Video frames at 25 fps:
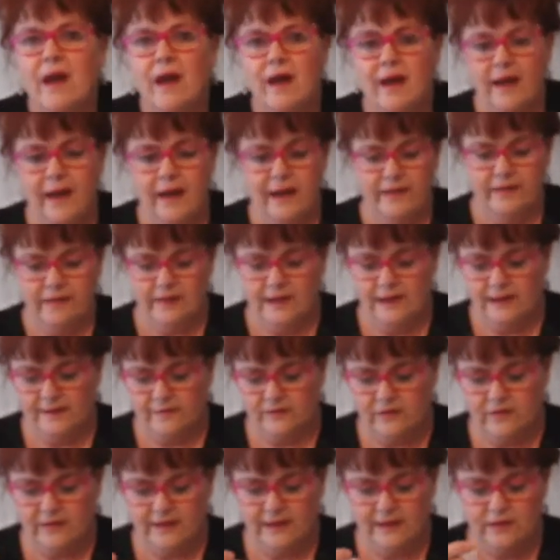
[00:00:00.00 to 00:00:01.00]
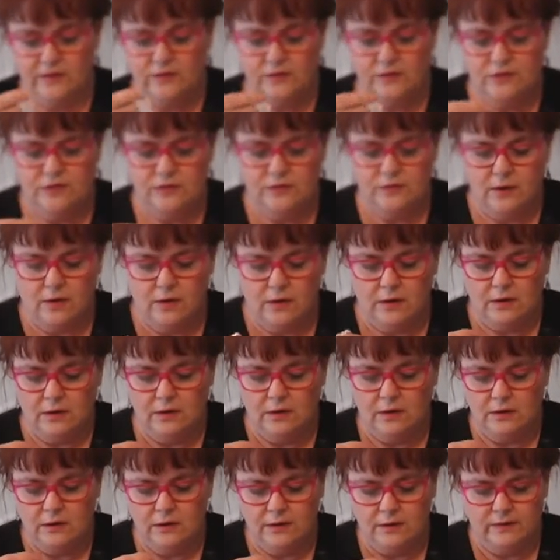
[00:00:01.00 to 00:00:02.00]
And then after that you do
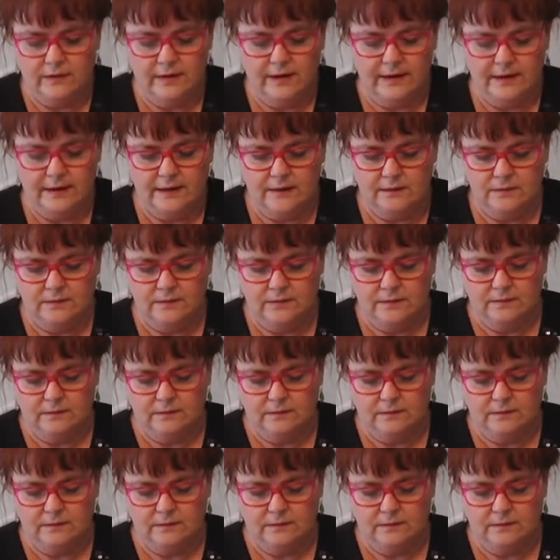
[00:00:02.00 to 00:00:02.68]
all around.